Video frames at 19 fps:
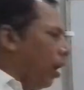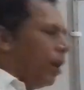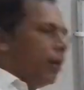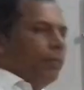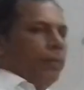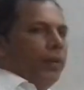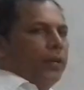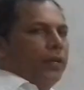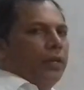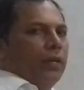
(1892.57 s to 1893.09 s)

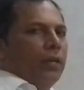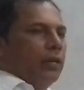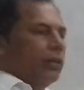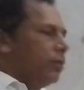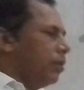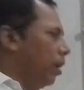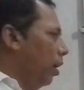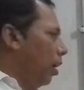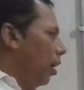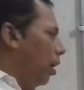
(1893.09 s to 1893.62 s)

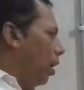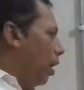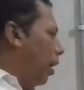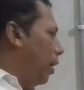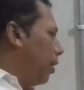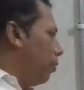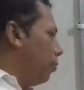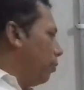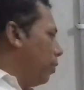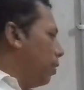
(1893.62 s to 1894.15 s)
orbitals.
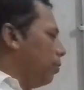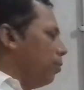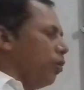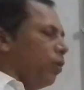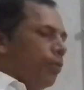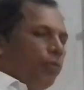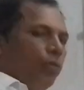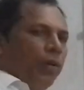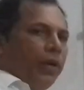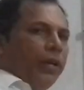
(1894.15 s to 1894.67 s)
And one
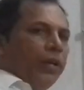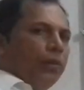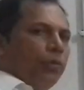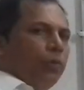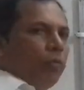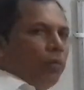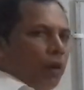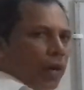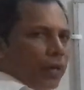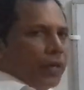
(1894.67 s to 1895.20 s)
more point,
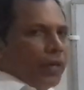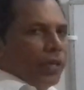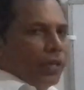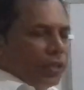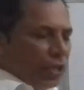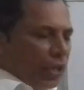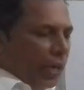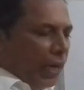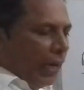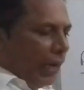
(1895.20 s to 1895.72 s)
what
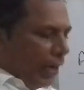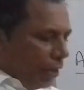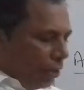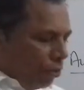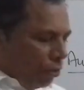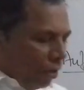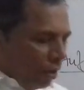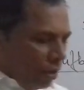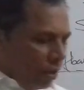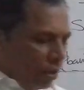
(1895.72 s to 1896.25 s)
is
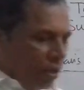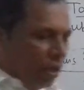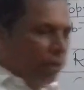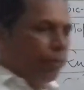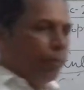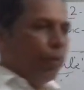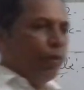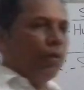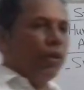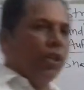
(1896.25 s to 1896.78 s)
electronic
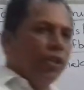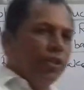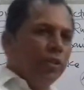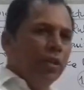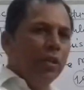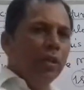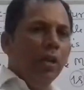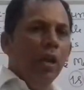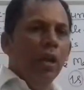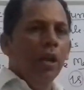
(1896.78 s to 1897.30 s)

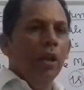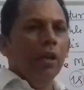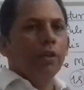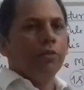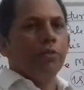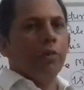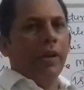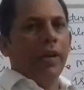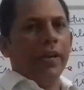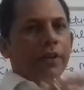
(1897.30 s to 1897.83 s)
configuration?
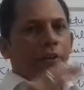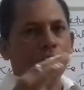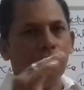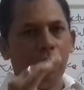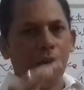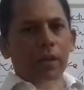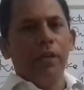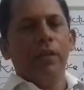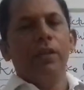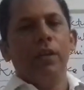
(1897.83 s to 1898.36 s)
So
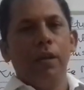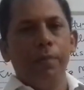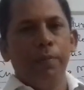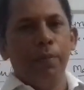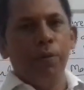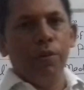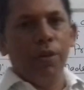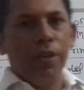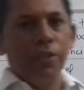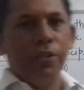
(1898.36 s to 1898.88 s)
electronic
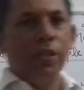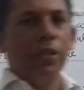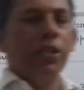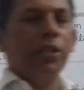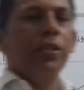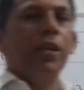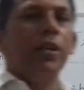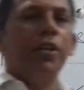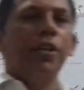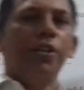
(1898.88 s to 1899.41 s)
configuration
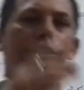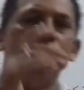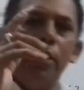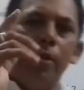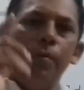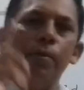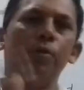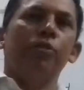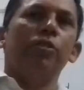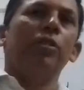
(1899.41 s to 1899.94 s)
is the
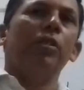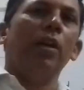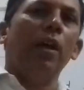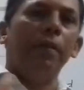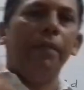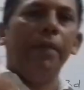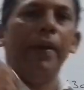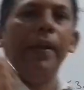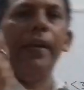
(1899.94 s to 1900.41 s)
distribution of